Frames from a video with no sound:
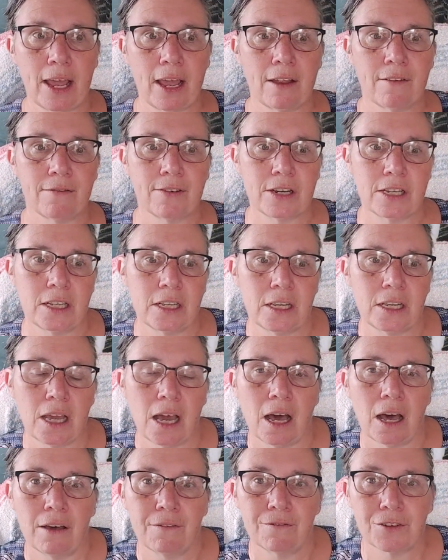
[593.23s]
every
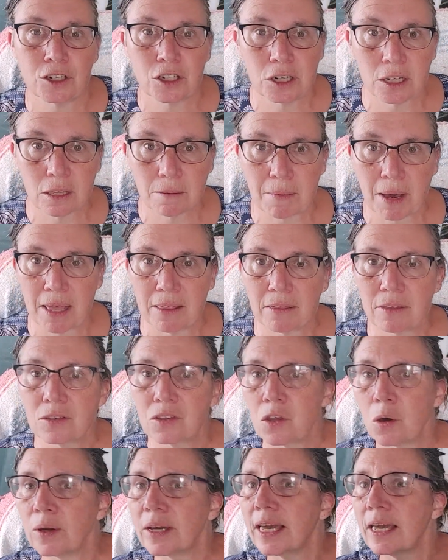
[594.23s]
first of the month.
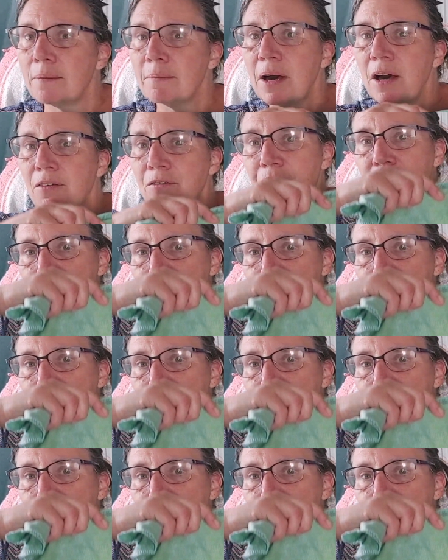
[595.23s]
So it came out